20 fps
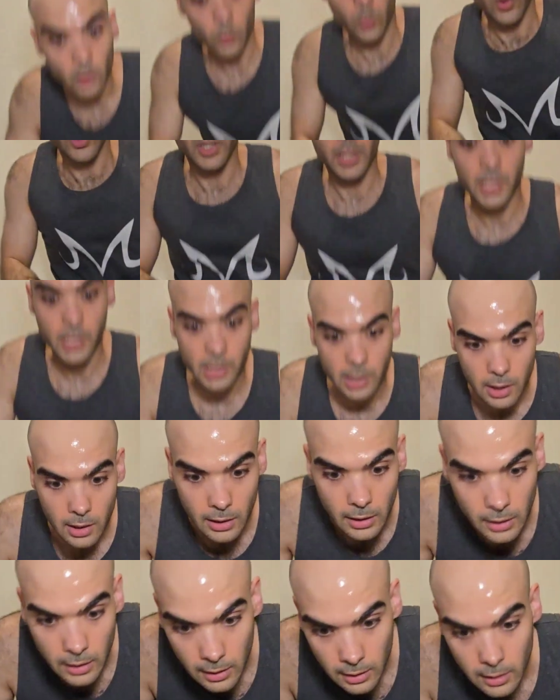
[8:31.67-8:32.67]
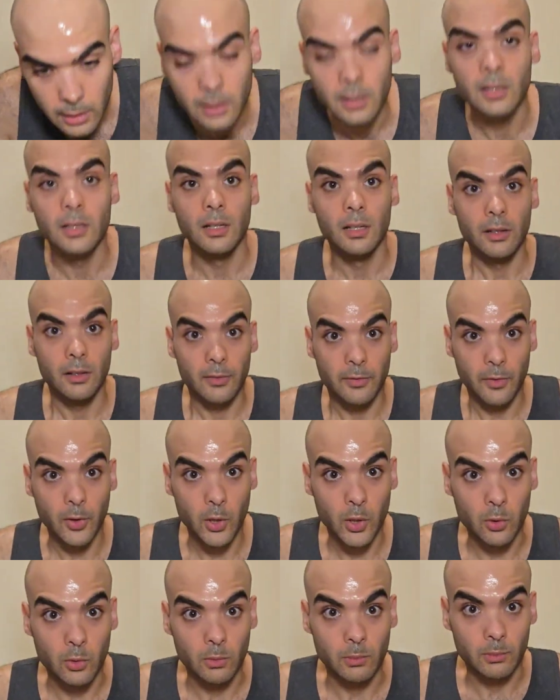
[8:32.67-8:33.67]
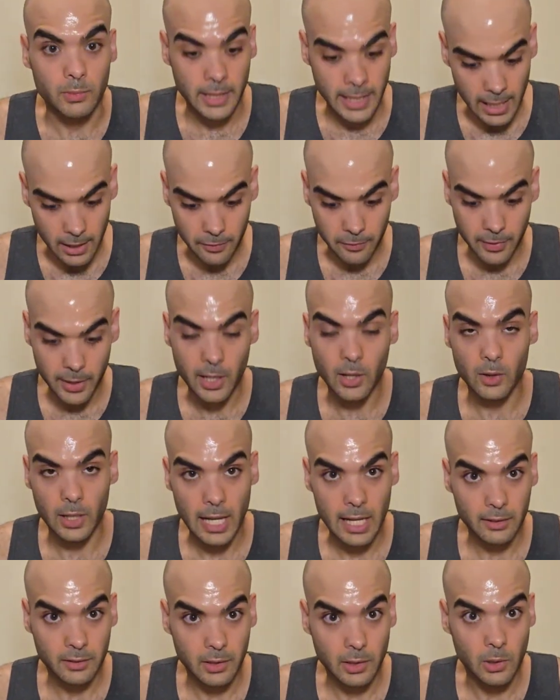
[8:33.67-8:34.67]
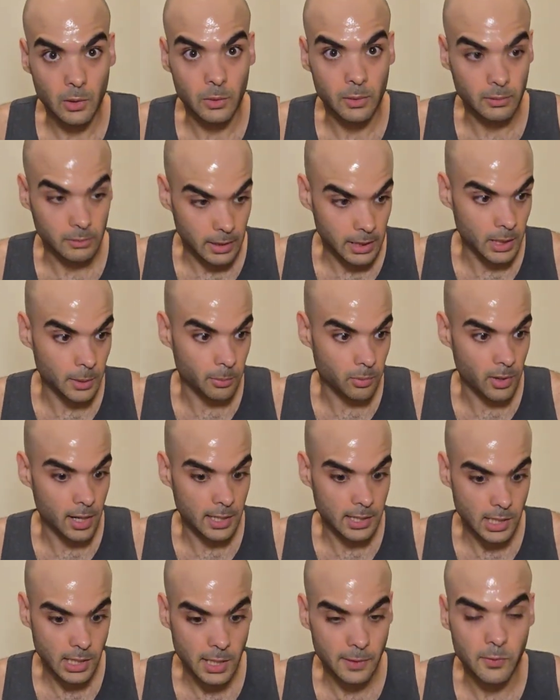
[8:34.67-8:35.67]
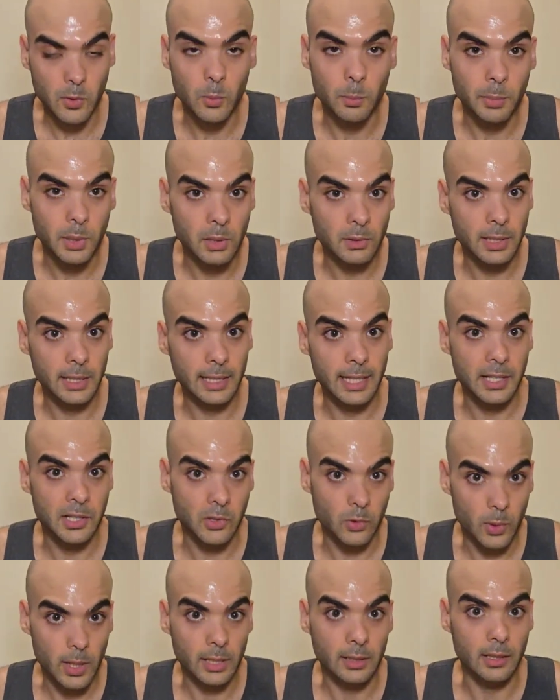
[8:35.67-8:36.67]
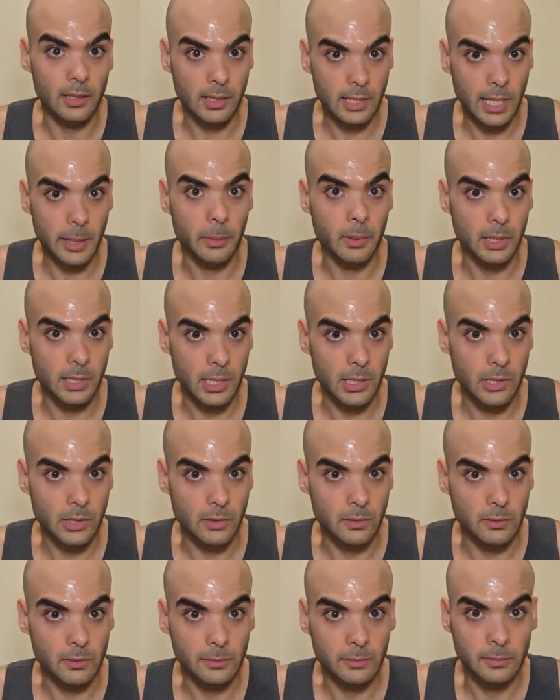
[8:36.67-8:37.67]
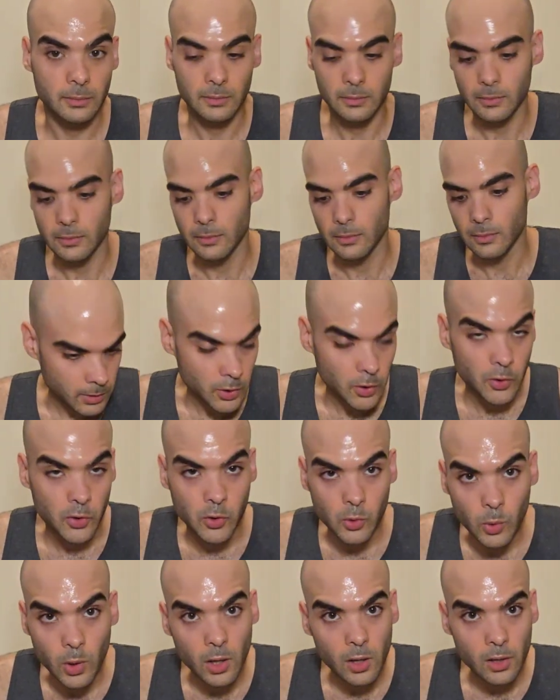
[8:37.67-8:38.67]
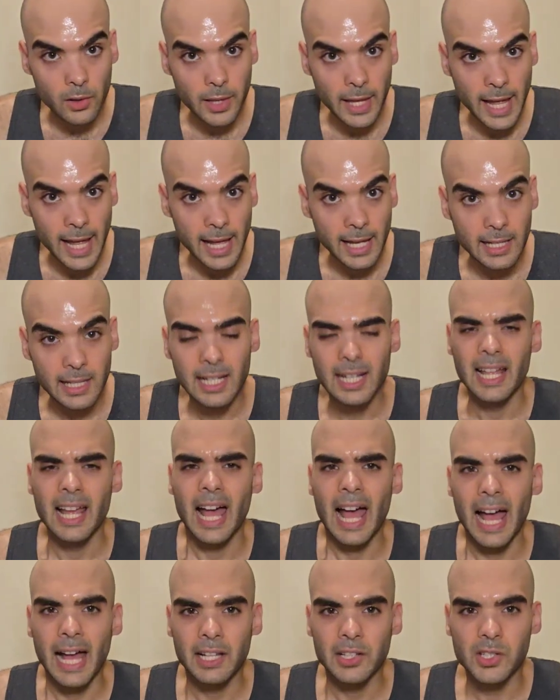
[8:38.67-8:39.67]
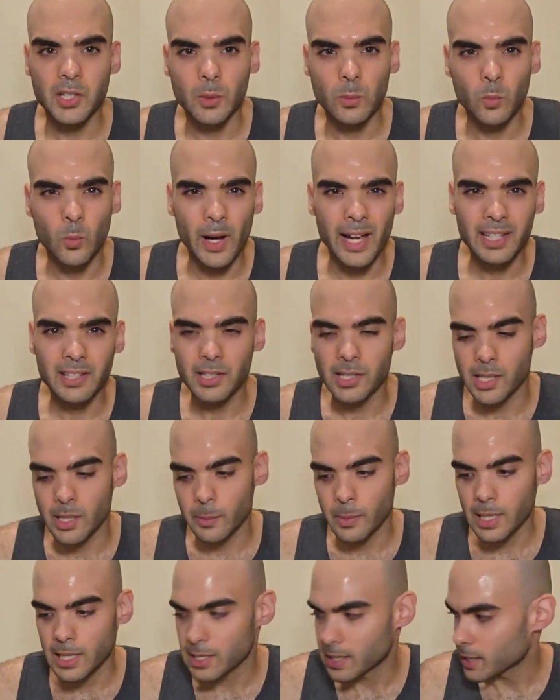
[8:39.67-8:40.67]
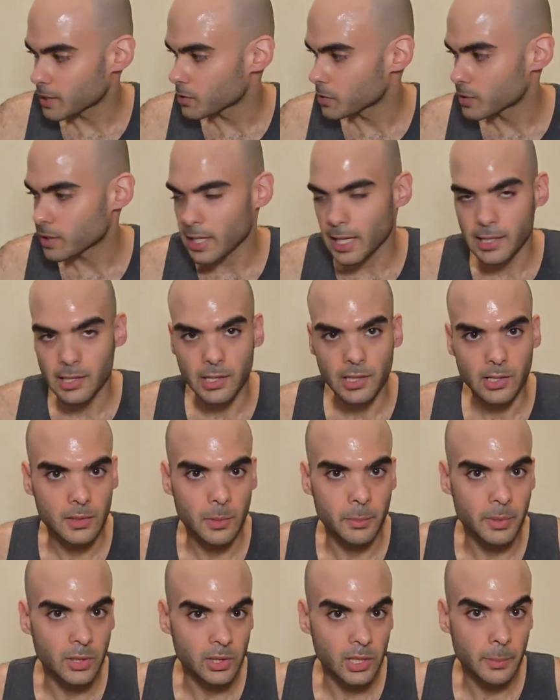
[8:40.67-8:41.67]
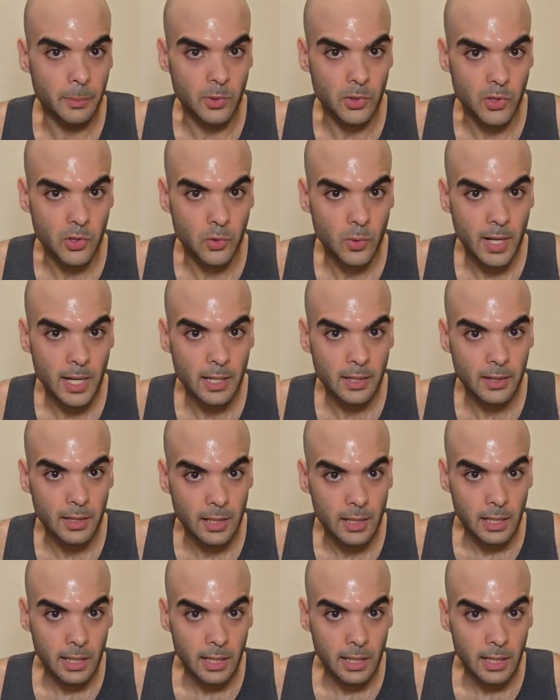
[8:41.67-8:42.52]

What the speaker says: works for you. You got to figure it out, though, in the process of you building that strength and stabilization. So do all of that. Add some weight to some of these exercises to build up your strength,